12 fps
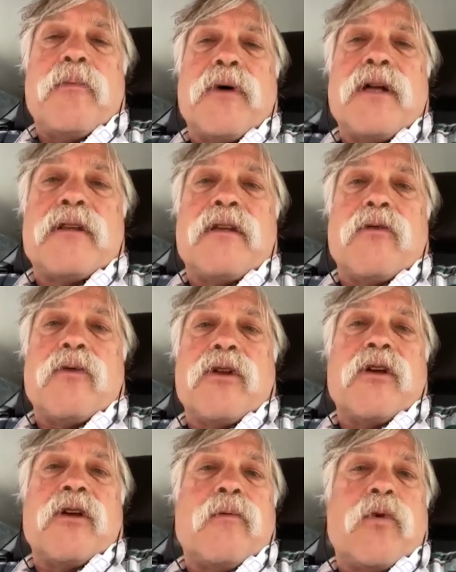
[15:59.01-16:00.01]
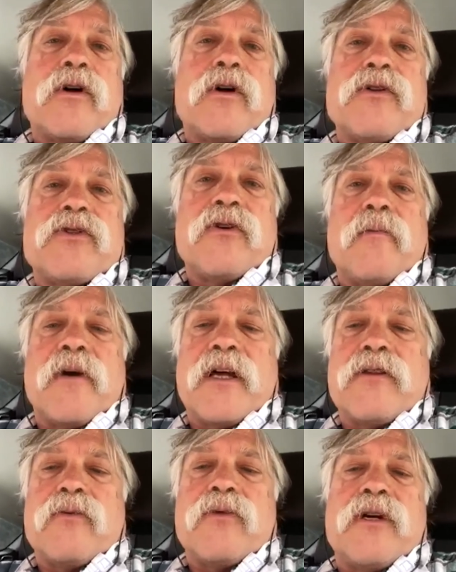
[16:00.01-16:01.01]
but they're really more concerned
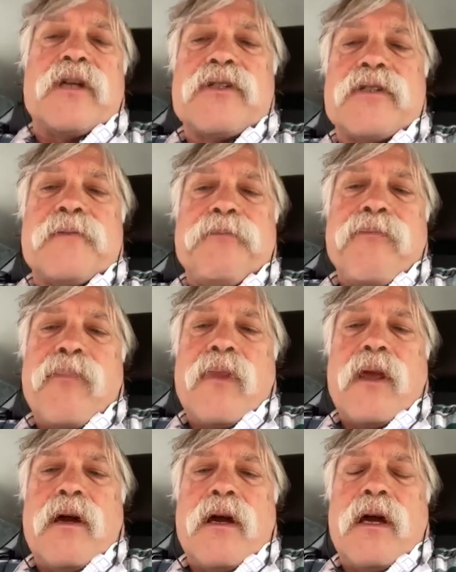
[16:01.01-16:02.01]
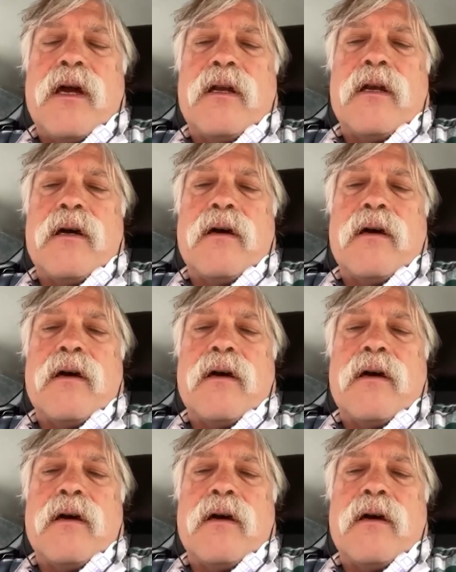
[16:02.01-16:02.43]
about the risks. And